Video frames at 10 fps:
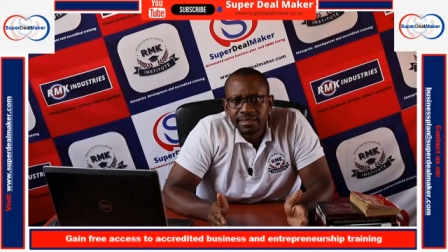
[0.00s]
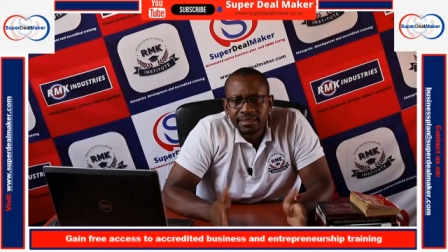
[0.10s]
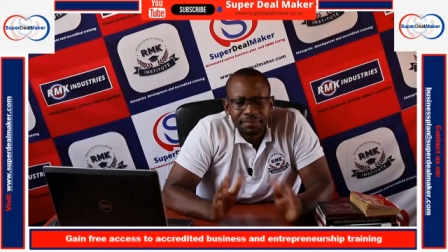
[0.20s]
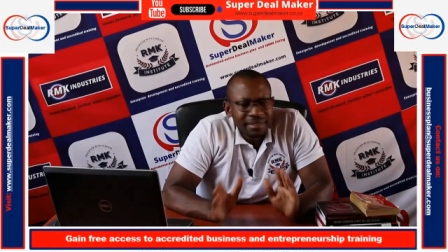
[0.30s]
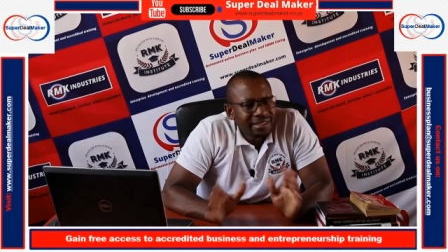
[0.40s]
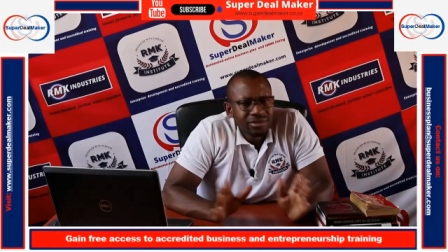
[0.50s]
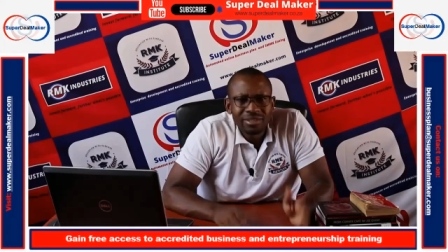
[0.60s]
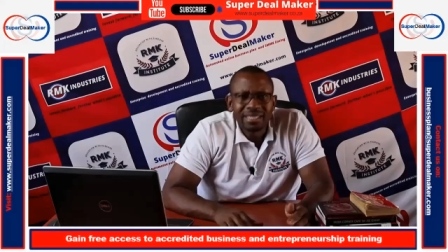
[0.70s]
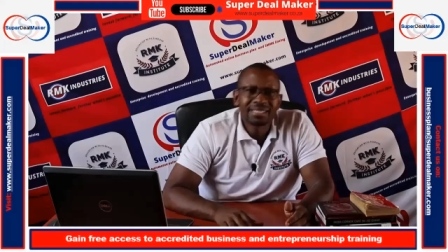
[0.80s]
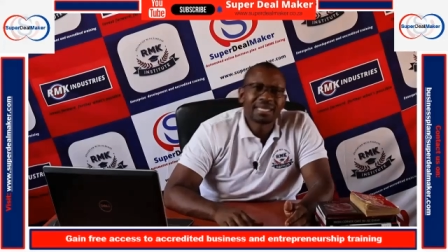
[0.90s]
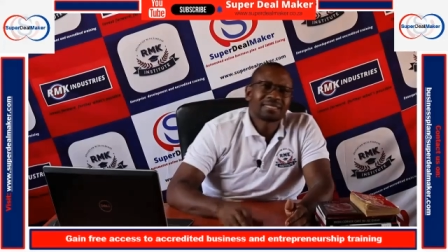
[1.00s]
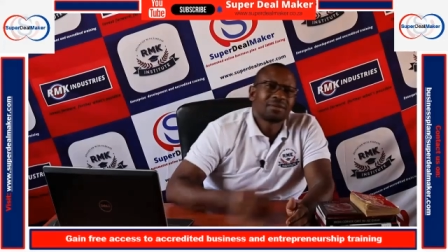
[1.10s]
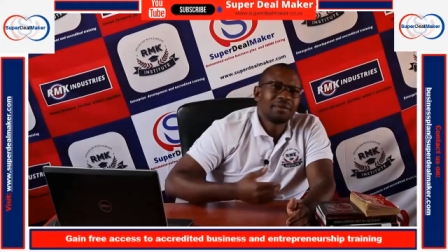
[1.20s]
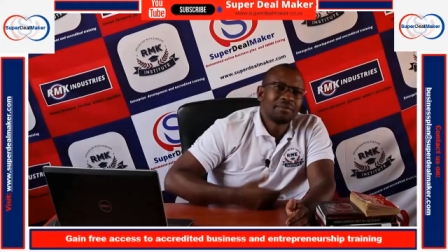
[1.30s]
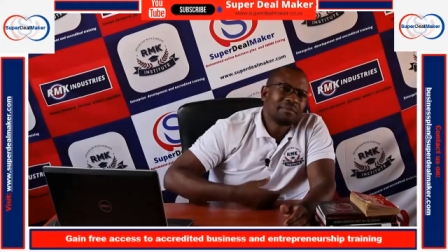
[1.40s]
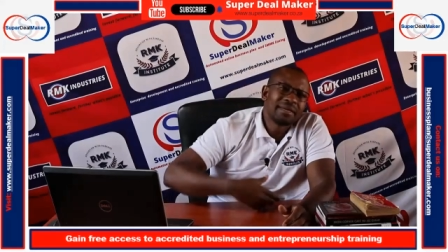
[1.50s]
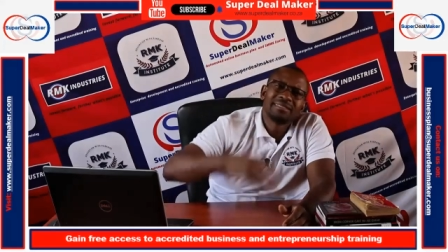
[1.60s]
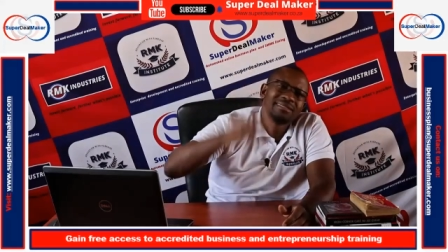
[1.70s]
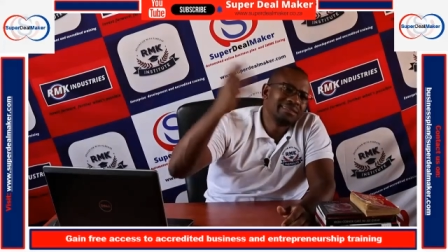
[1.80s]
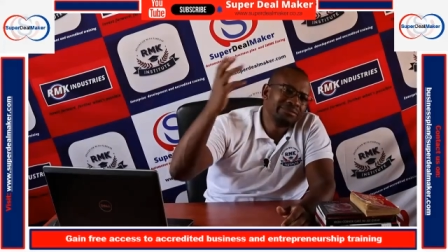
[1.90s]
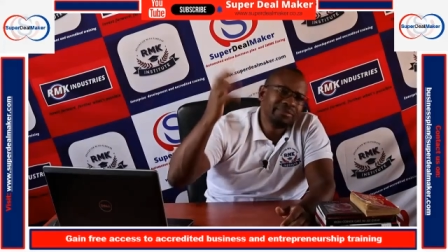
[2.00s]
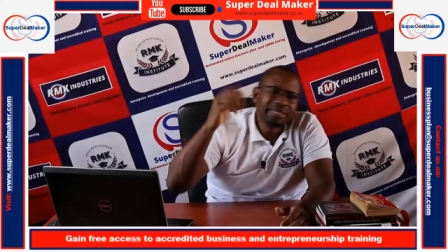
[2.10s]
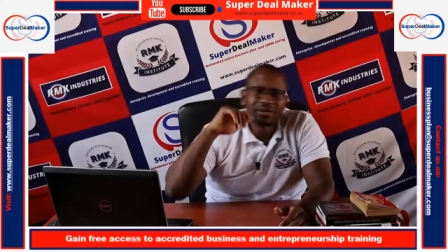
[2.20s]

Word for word: depending on the sector. Maybe it might be